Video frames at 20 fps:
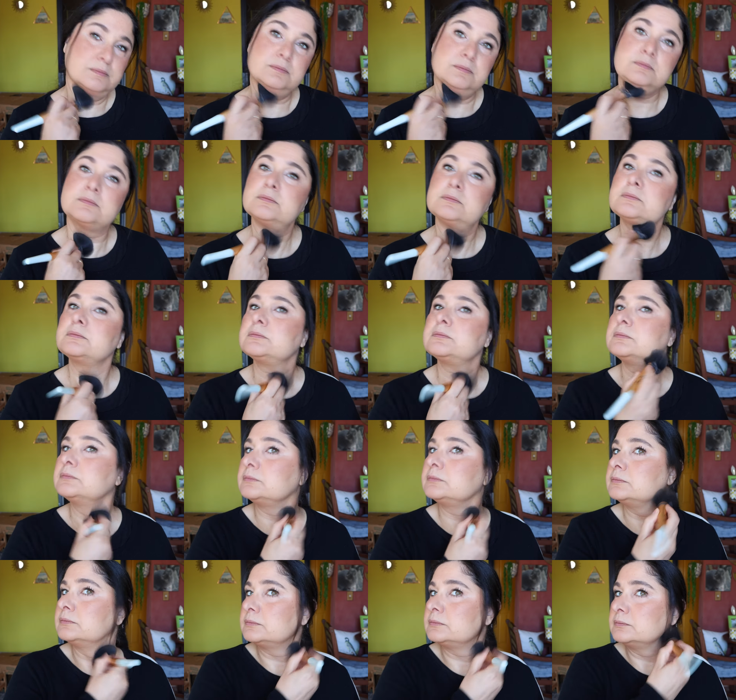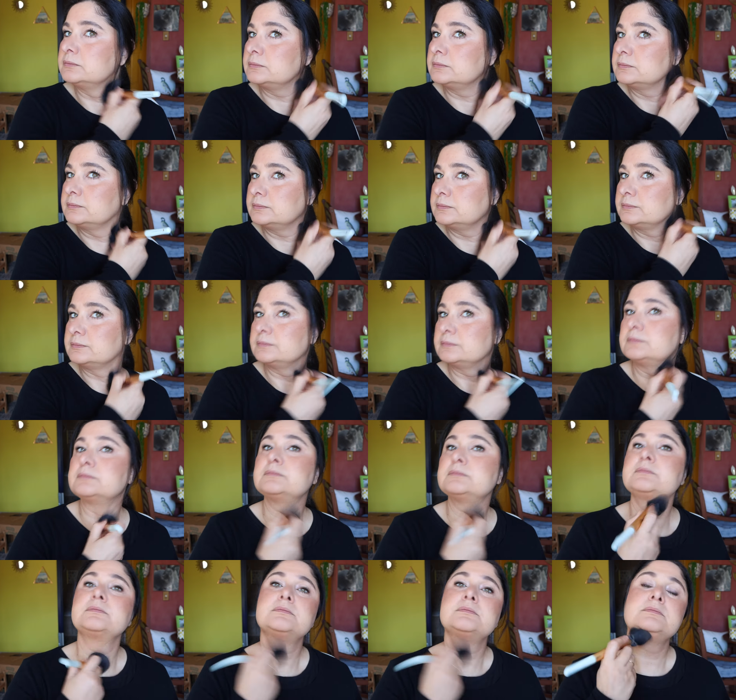
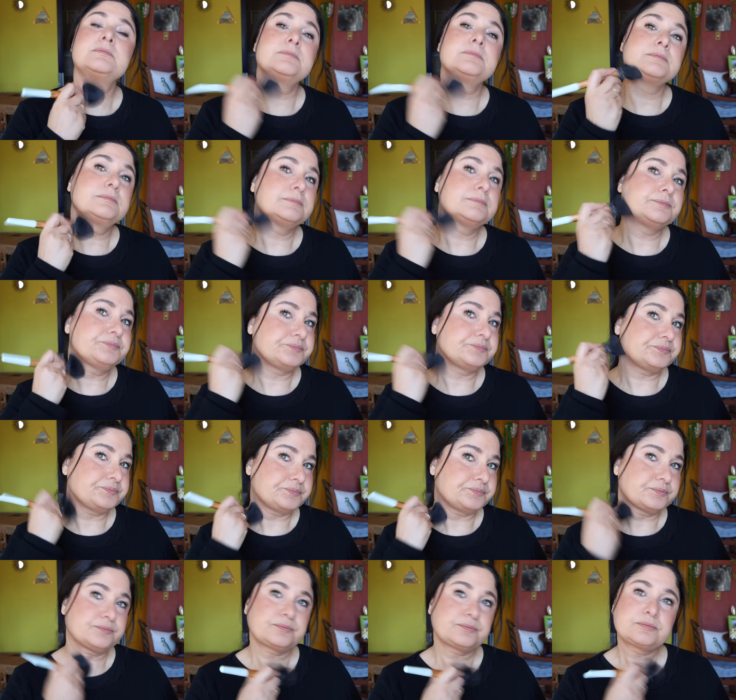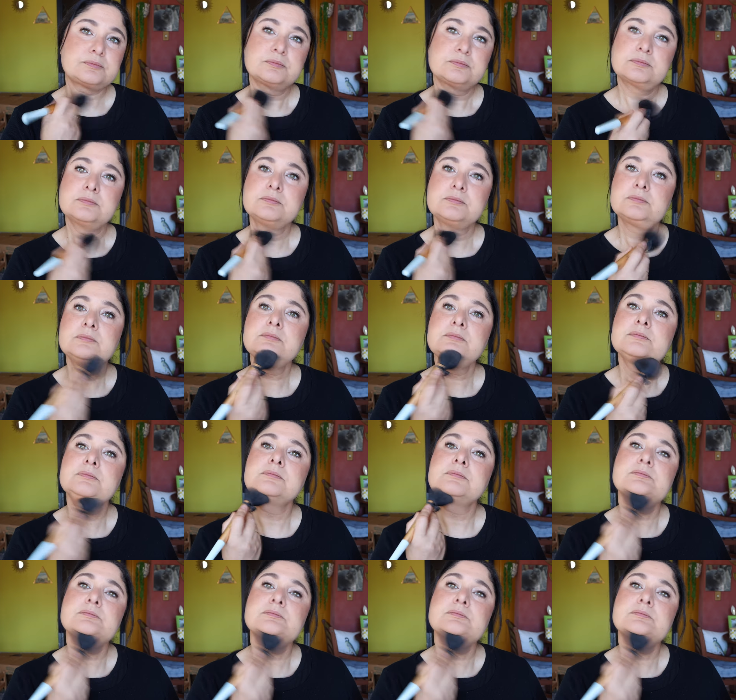Nothing is said.